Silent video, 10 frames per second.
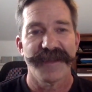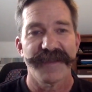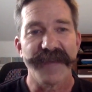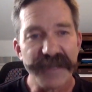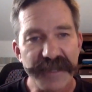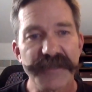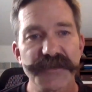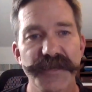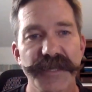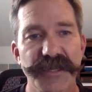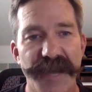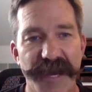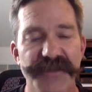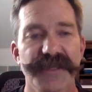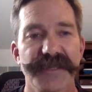That industry could
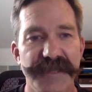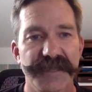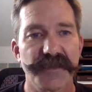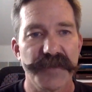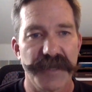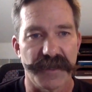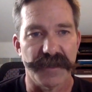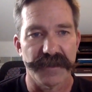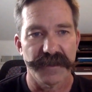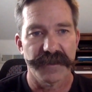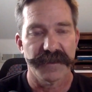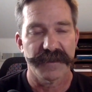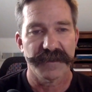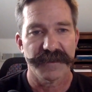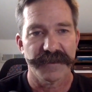actually disappear
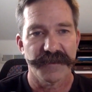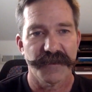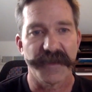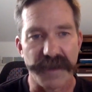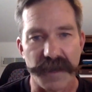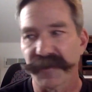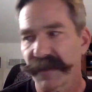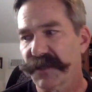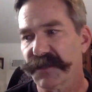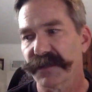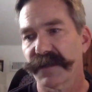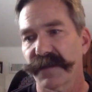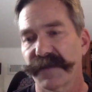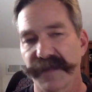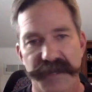with a combination
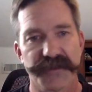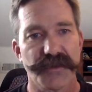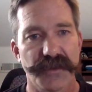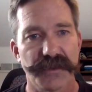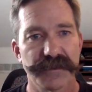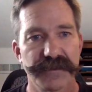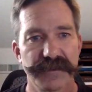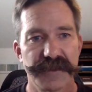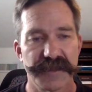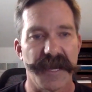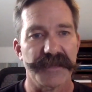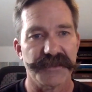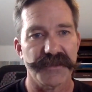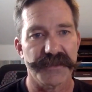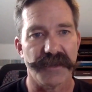of the natural
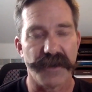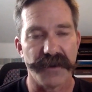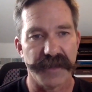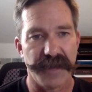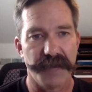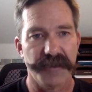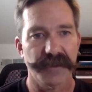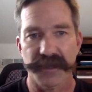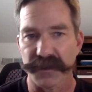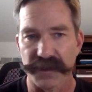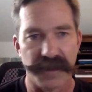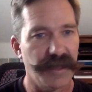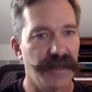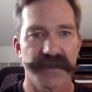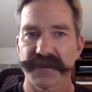disasters that already happen, like
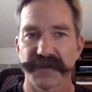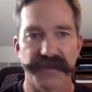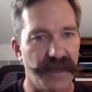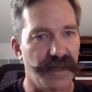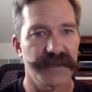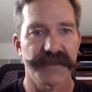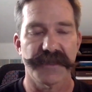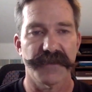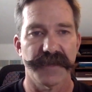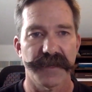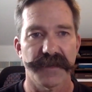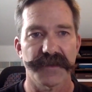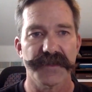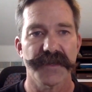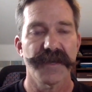hurricanes and floods and everything
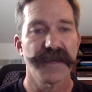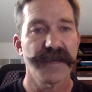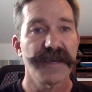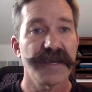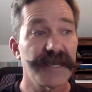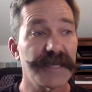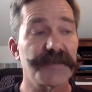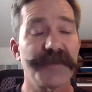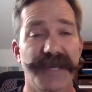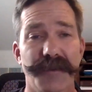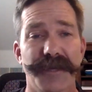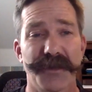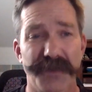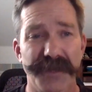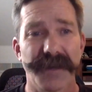else. It's becoming
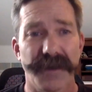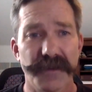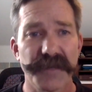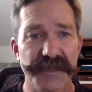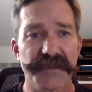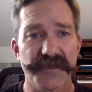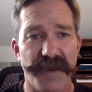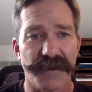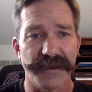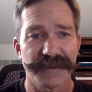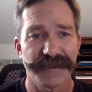a really hard business model.